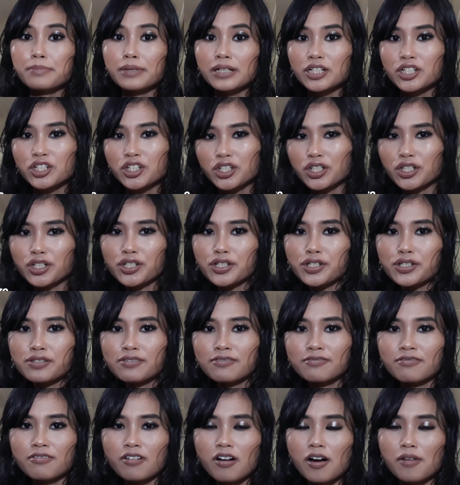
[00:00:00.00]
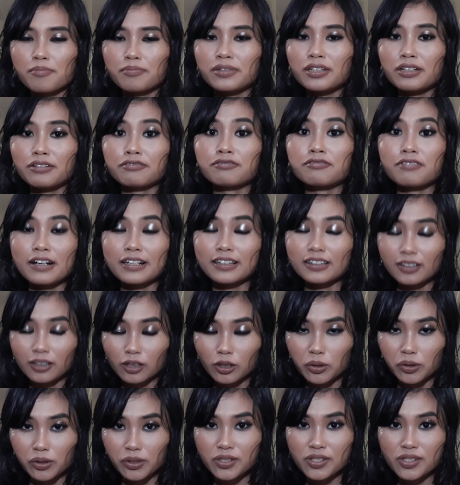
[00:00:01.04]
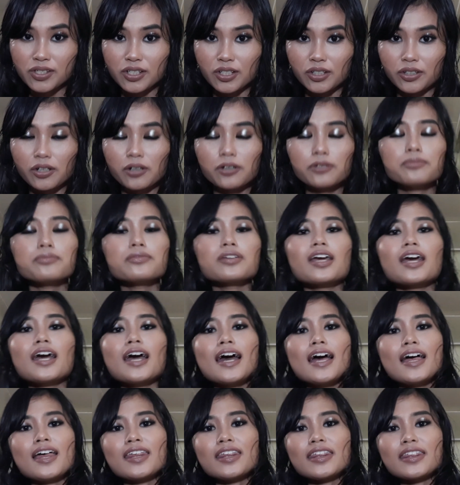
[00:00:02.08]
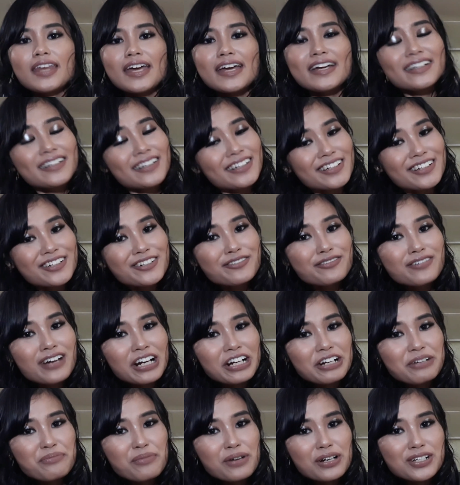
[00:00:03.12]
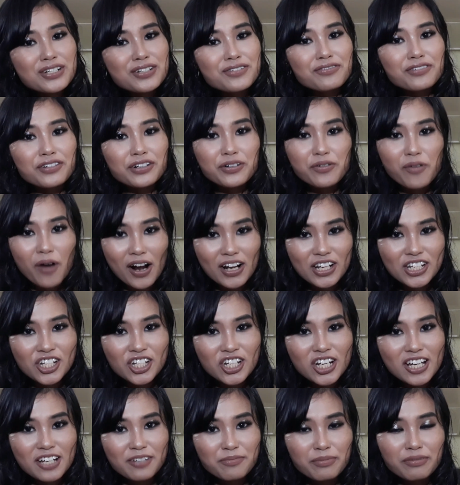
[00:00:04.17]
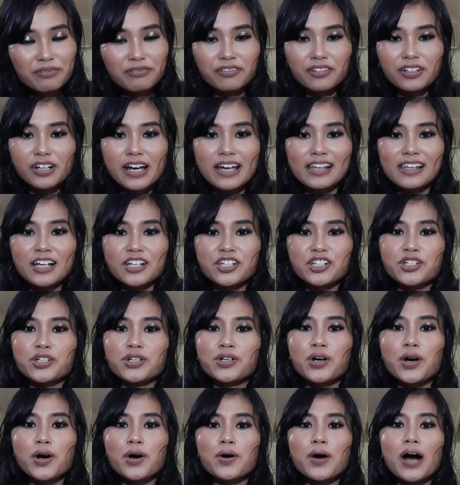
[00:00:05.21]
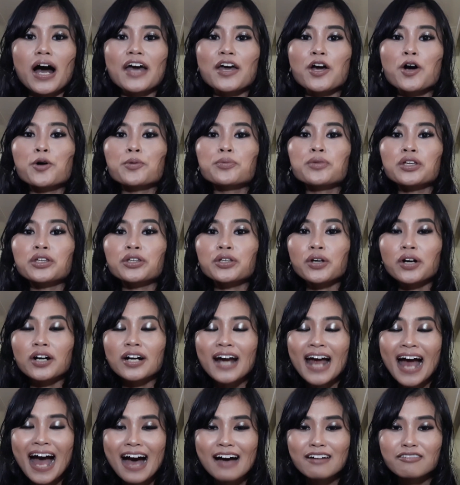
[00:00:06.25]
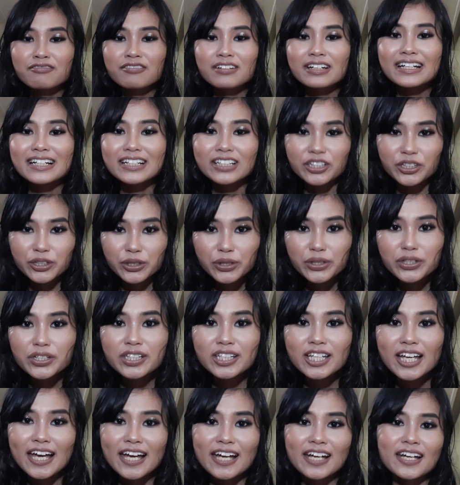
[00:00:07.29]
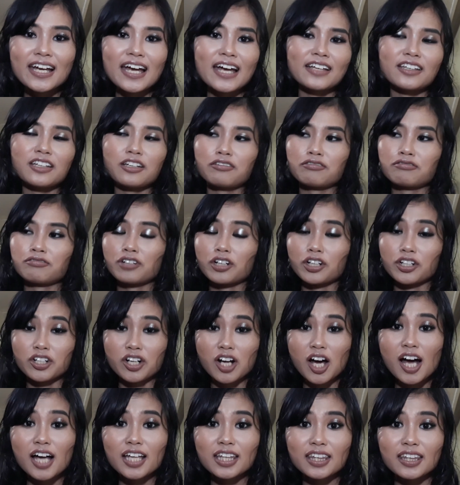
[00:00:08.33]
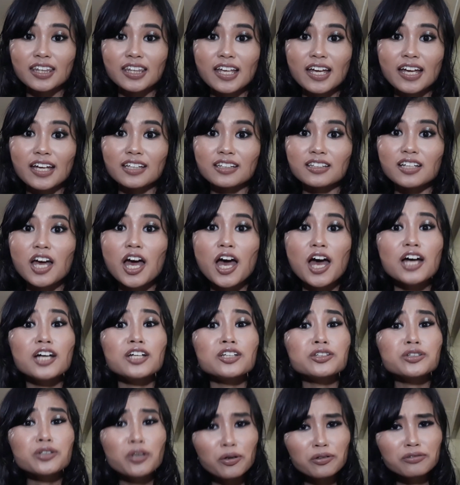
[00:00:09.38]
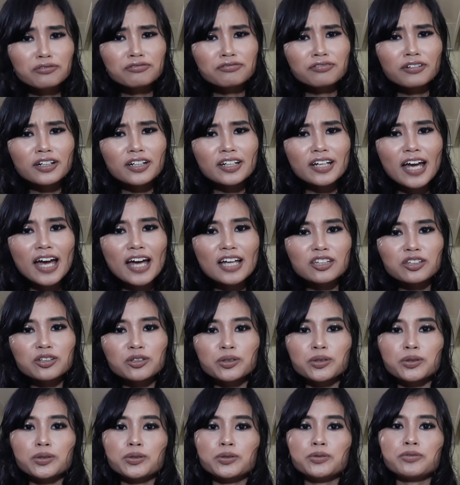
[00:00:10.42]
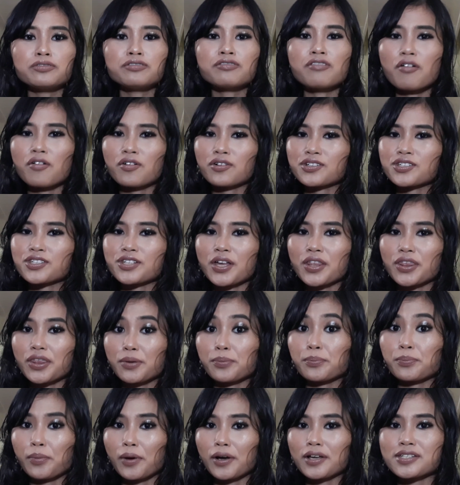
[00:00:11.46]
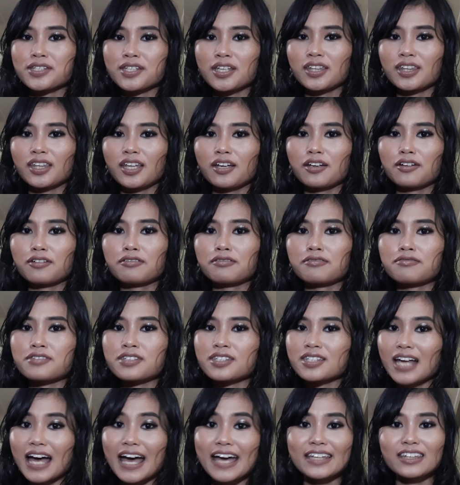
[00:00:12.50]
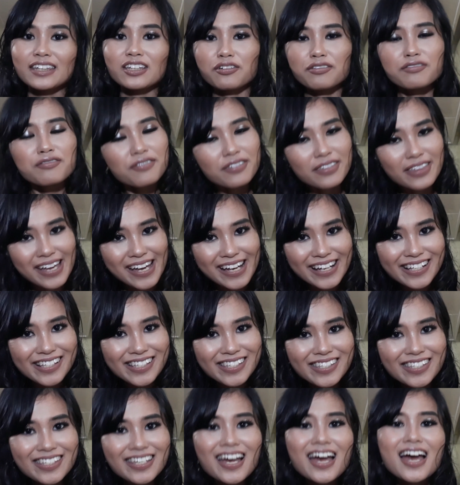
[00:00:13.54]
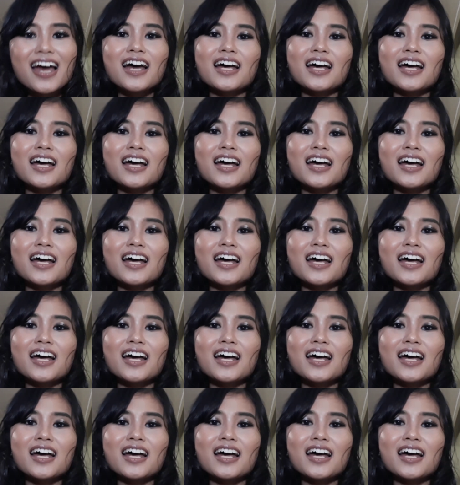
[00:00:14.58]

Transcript: pictures from different looks, you know. Thank you very much for watching. Before I let you go, I hope that you are having a good day, and if you're not, then don't forget to focus on the positive side of things.